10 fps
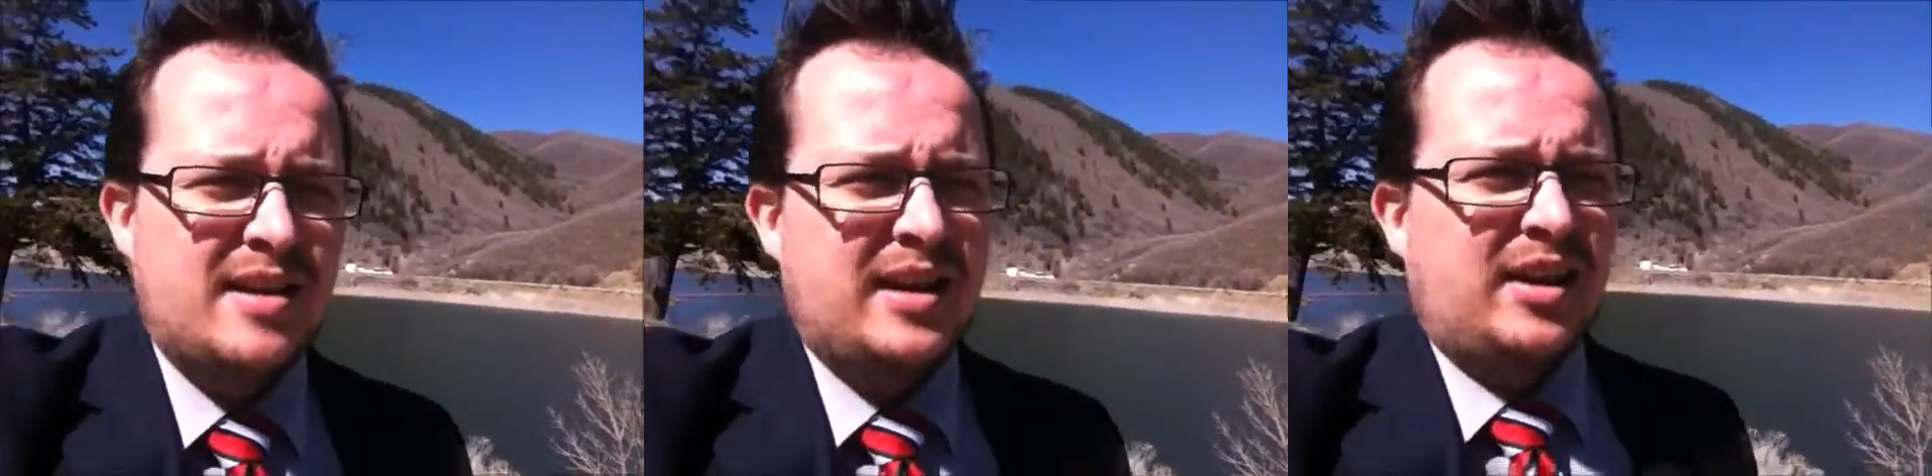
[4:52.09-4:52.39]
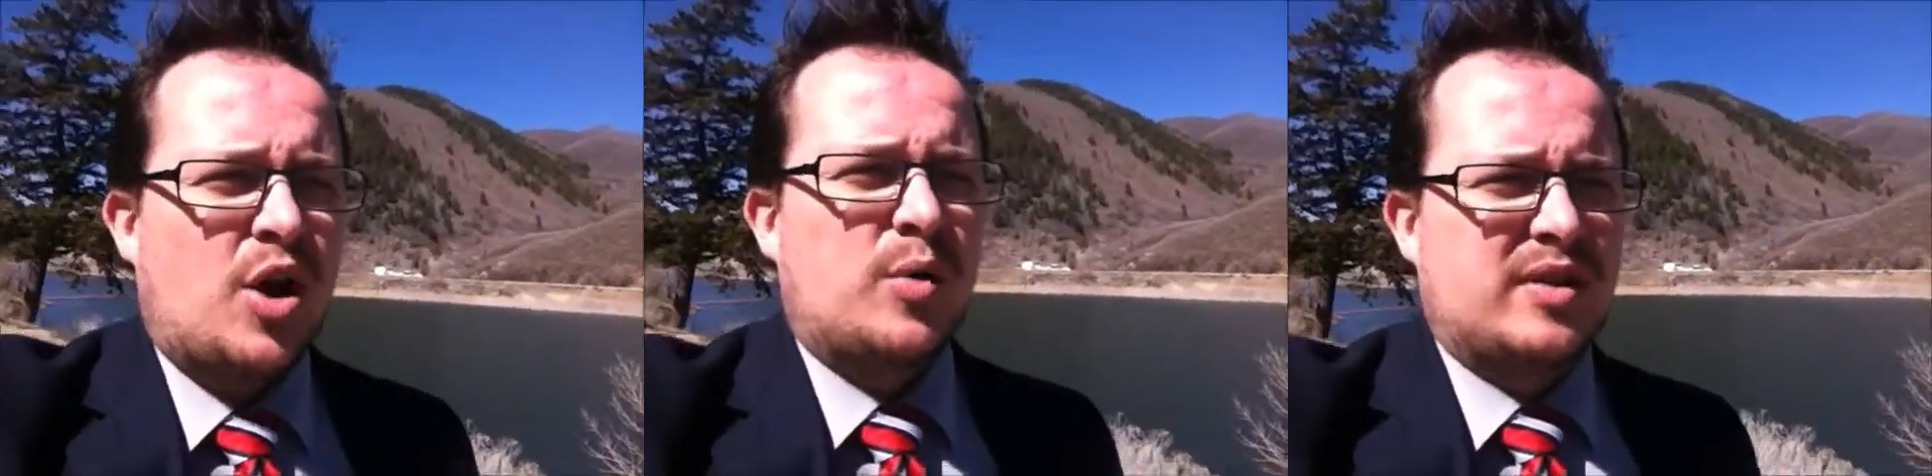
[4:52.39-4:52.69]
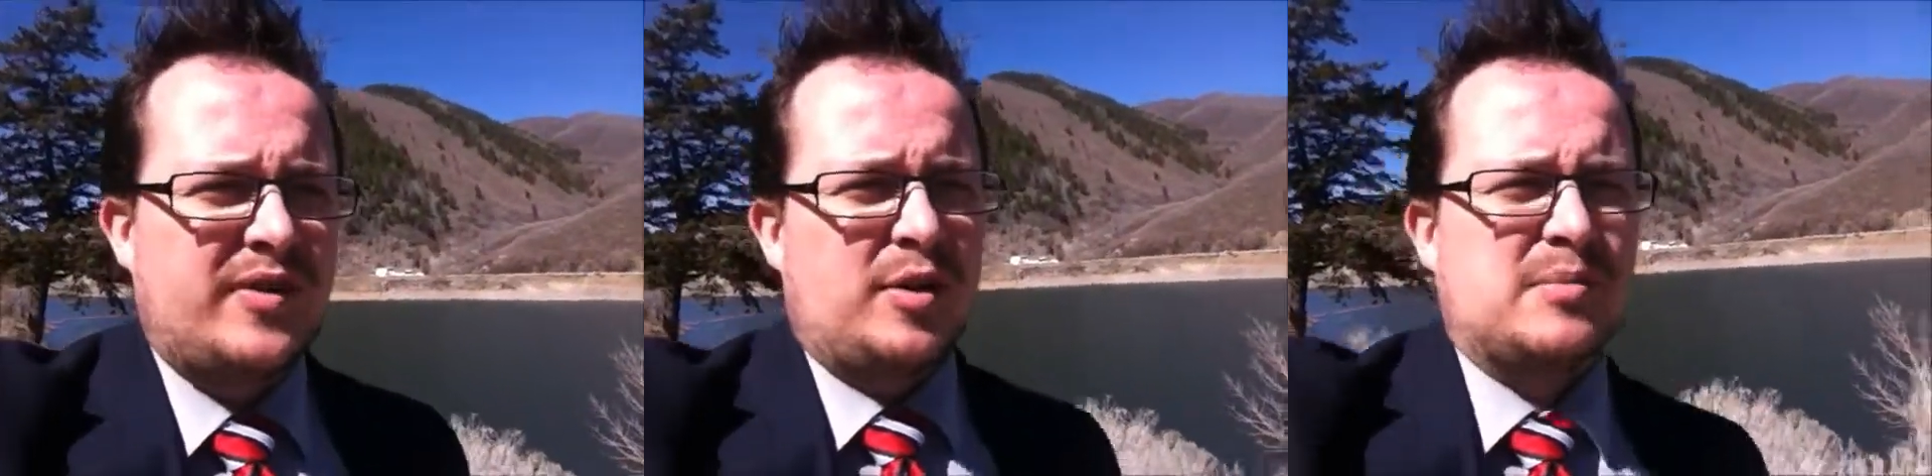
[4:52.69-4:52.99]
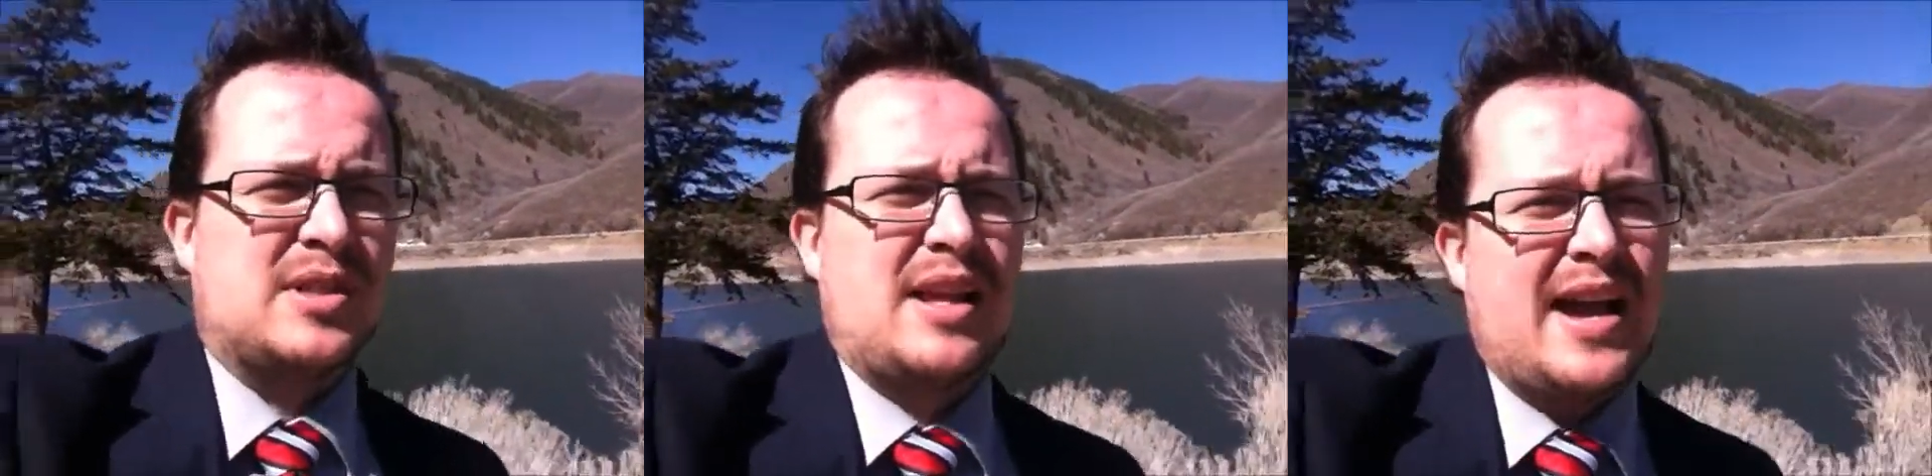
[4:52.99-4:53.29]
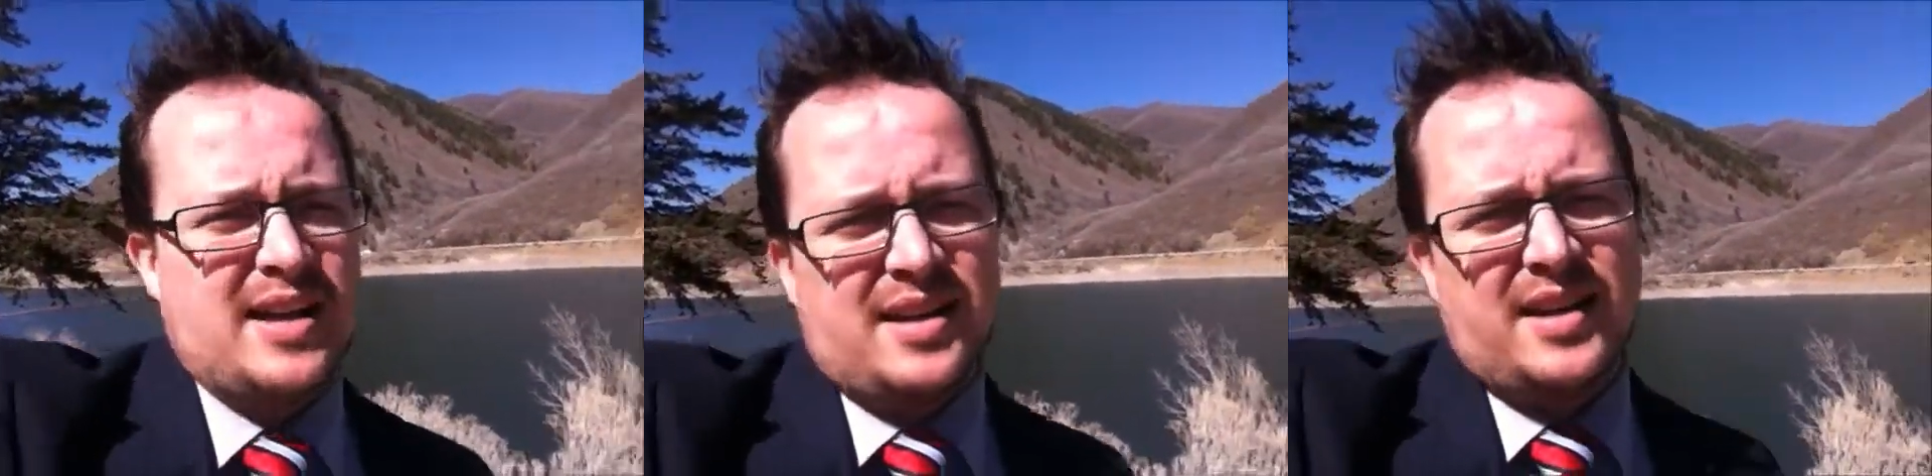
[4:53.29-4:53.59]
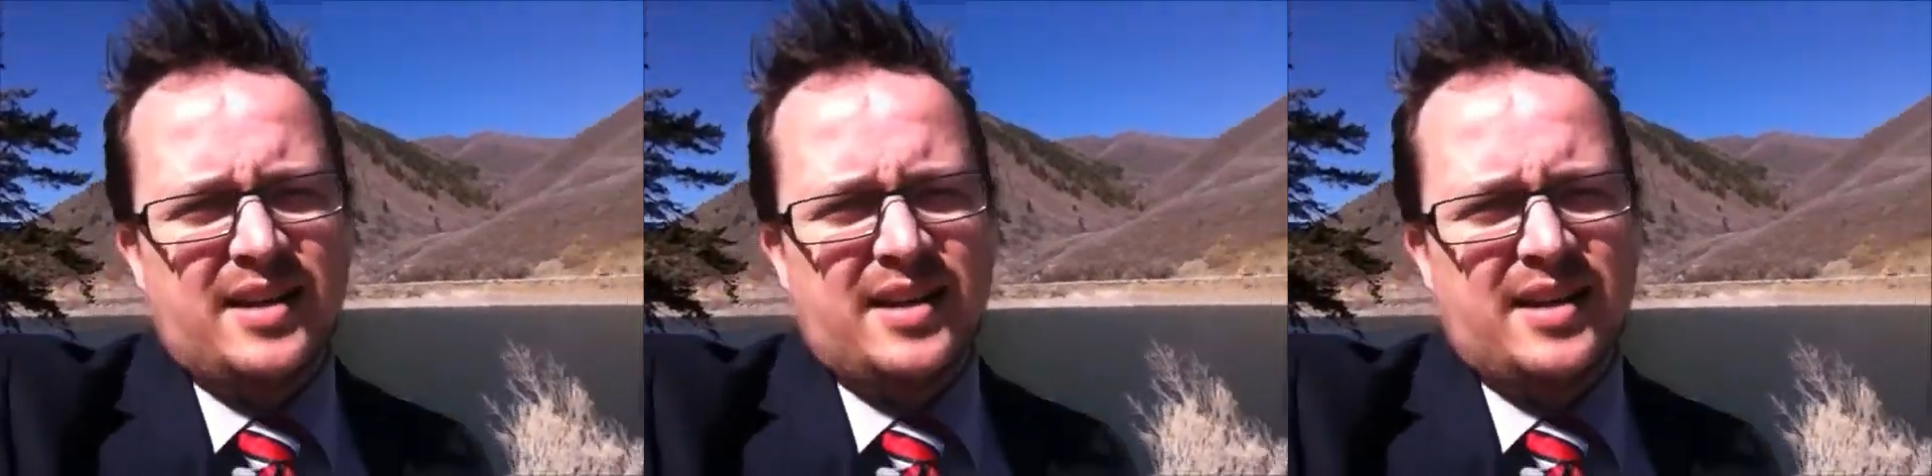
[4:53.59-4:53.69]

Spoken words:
You know, with films like